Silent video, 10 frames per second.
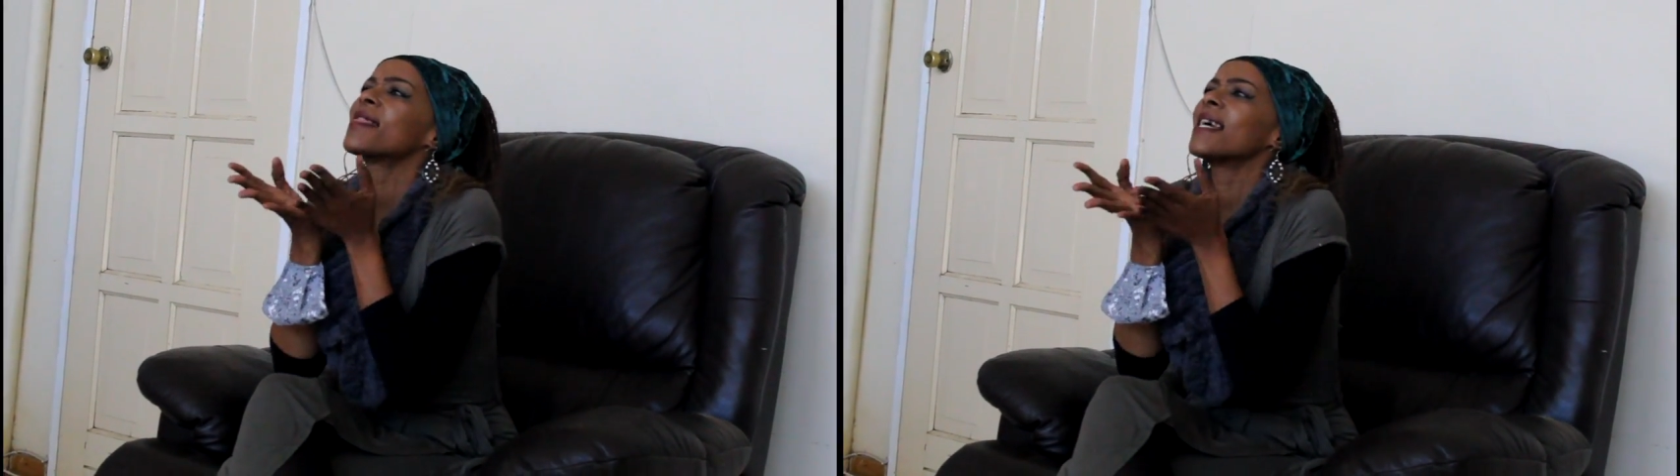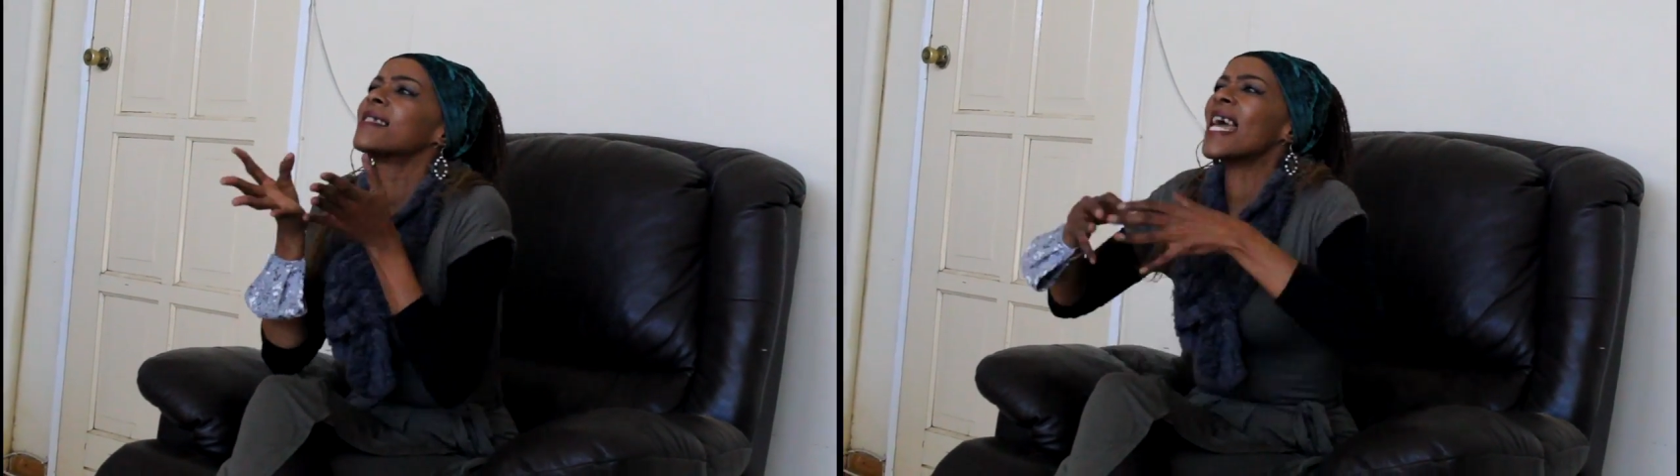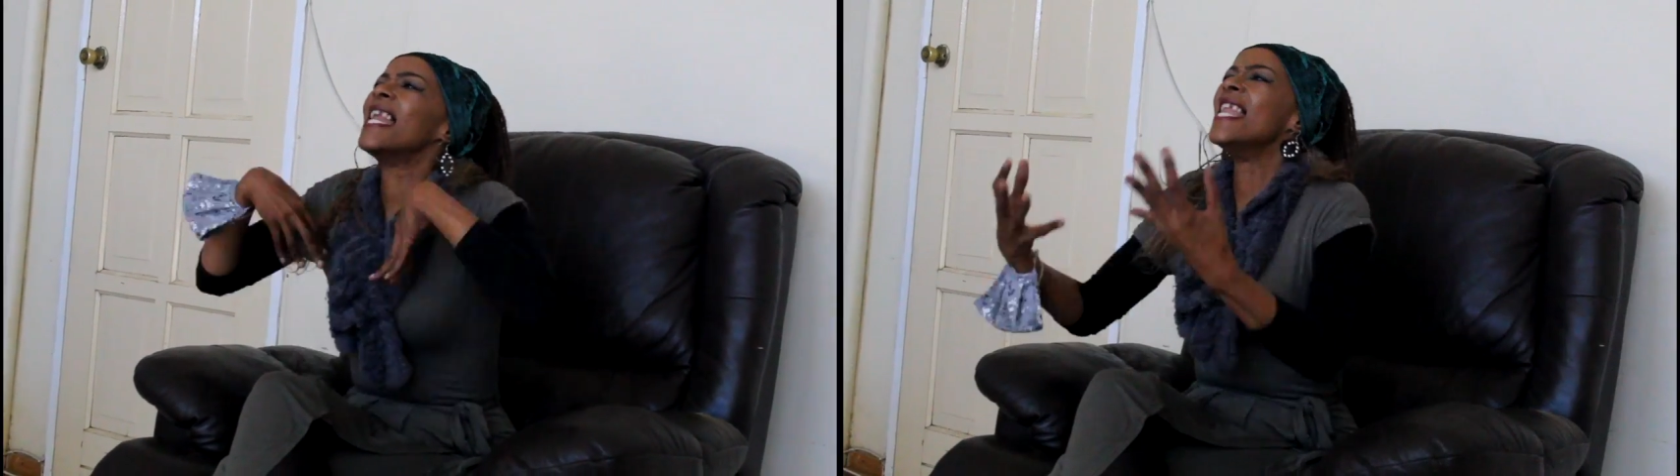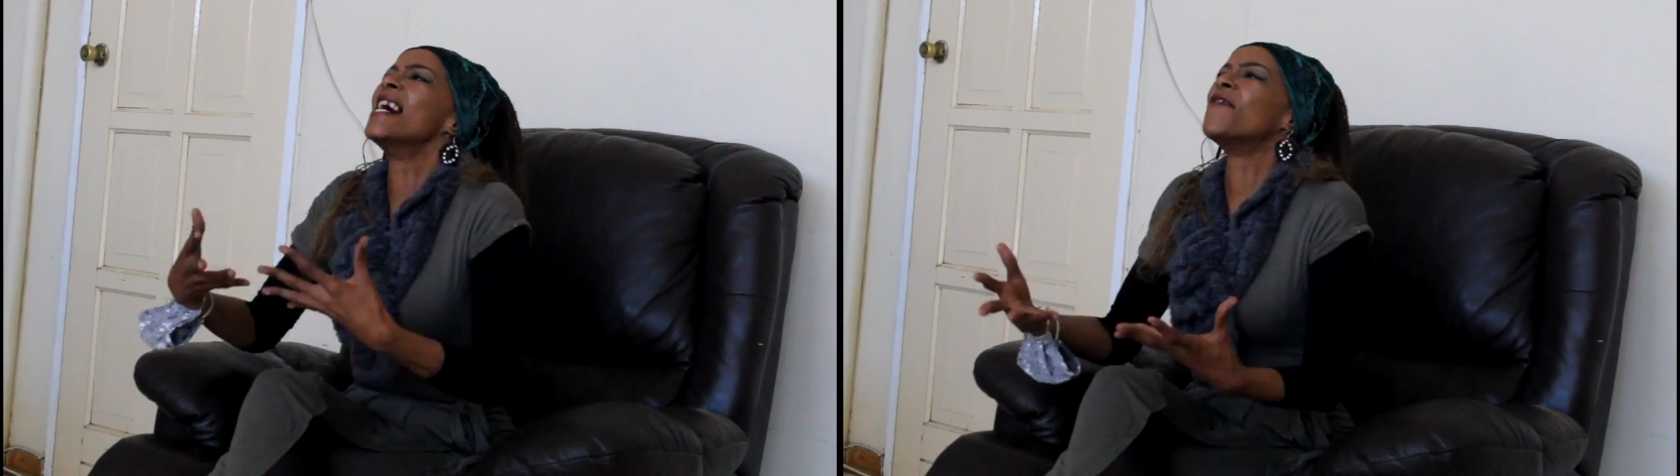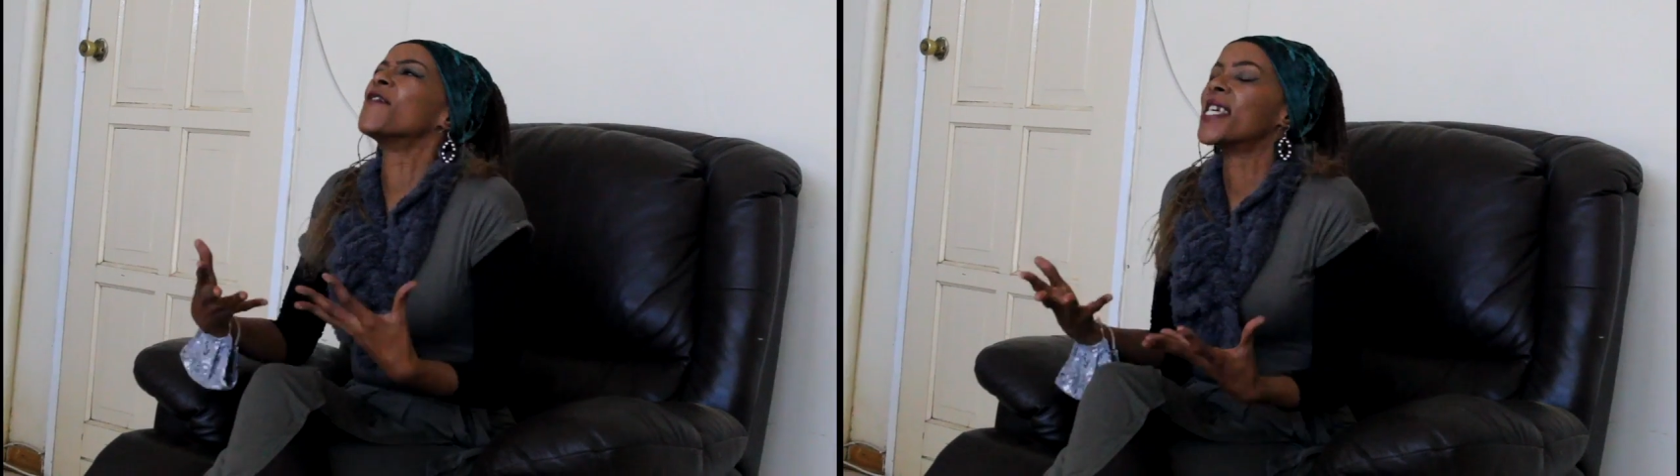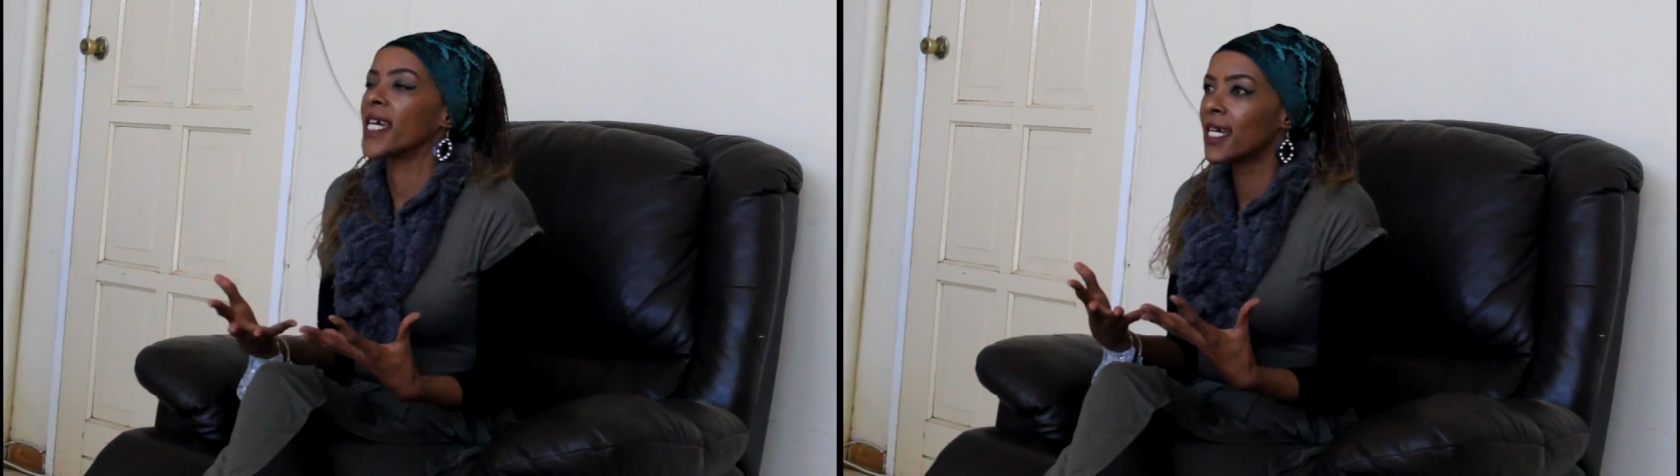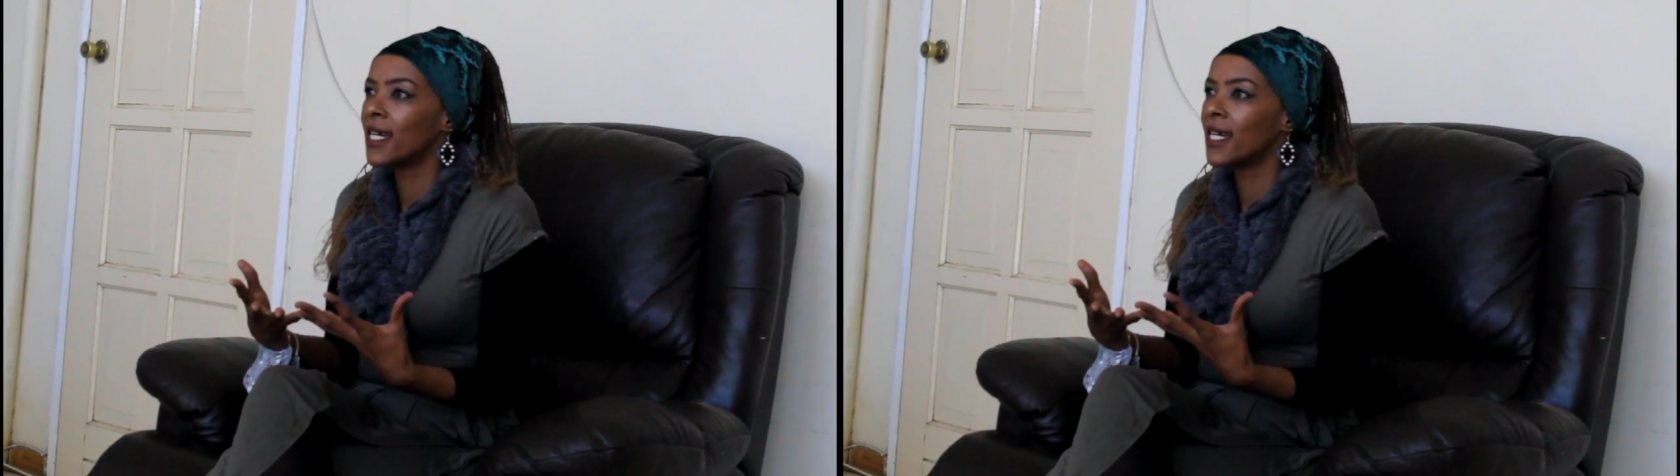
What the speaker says: things, they lived.